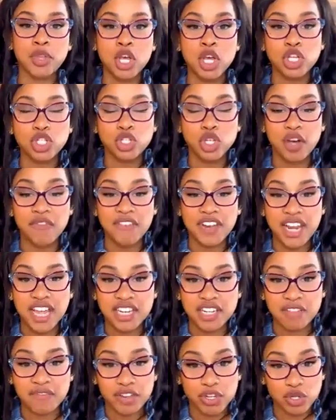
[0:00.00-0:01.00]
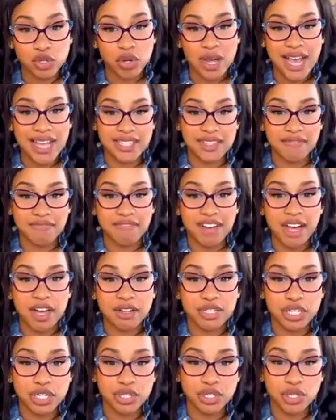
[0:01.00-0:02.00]
So if an individual hasn't filed
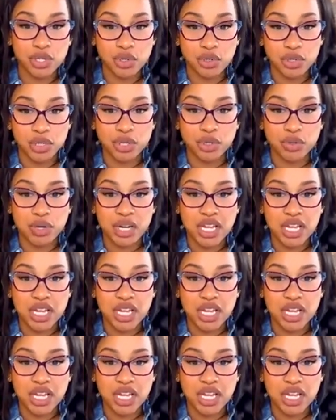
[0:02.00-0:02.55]
in 2 to 3